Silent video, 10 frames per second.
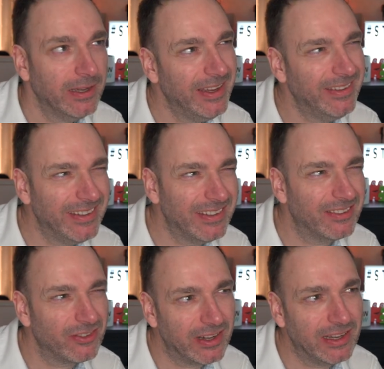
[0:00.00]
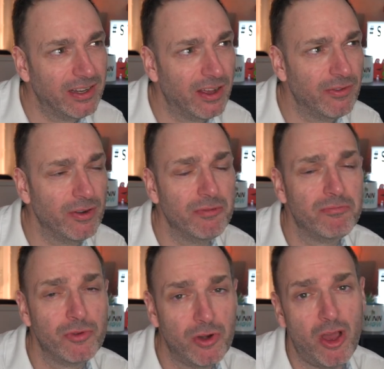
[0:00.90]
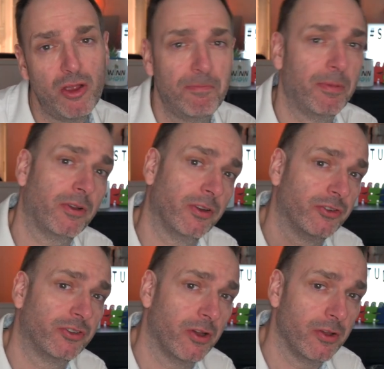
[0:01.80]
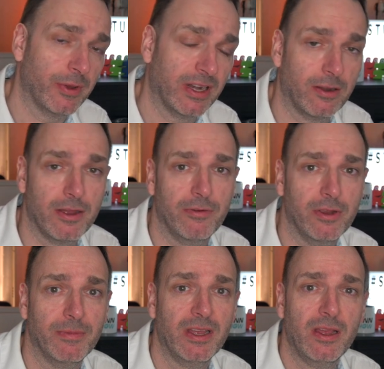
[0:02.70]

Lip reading: is it strictly Lightroom? No, but I'm going to show you it in Lightroom.